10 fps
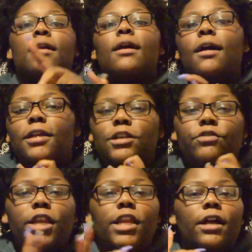college
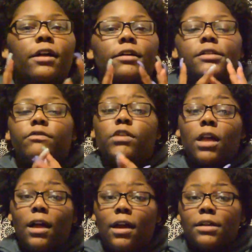videos,
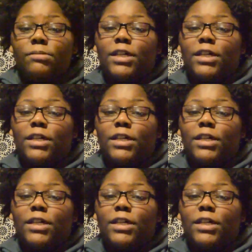vlogs,